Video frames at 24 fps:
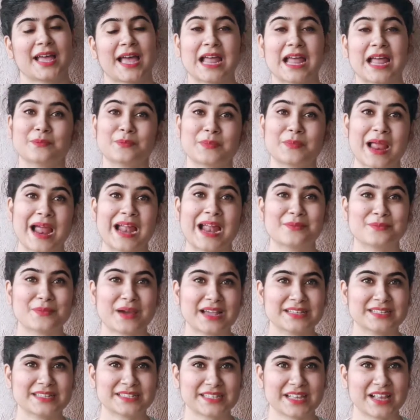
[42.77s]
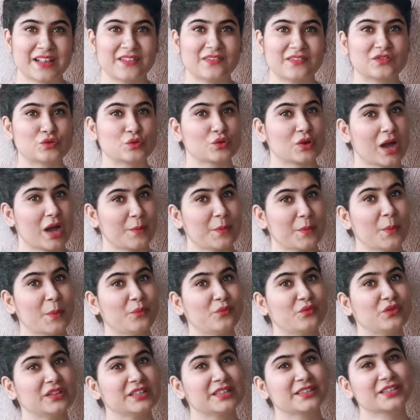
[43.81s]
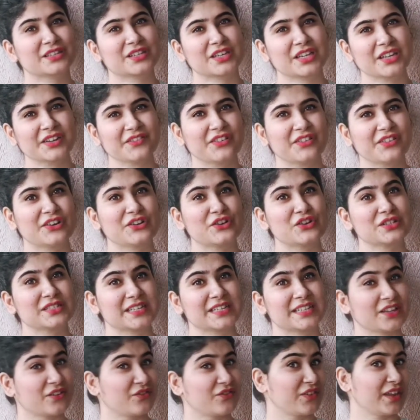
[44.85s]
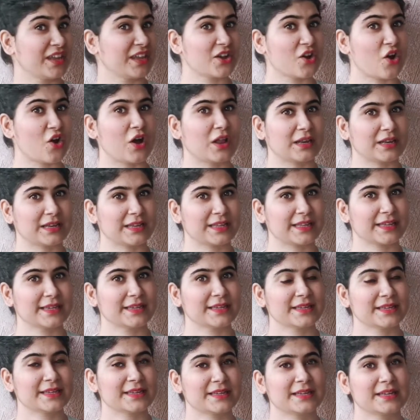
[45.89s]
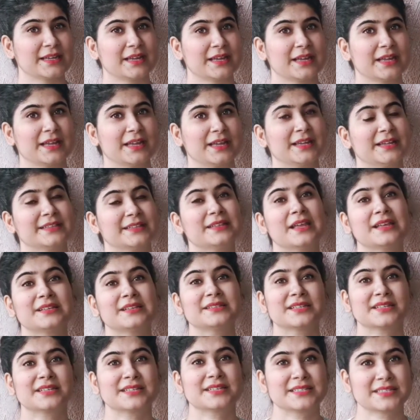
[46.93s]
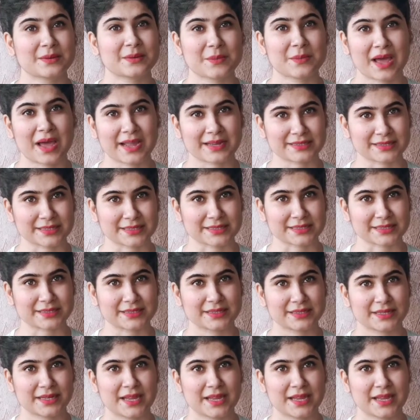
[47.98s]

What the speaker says: and planned myself to come up with 3 videos in a week only, there is a reason behind it.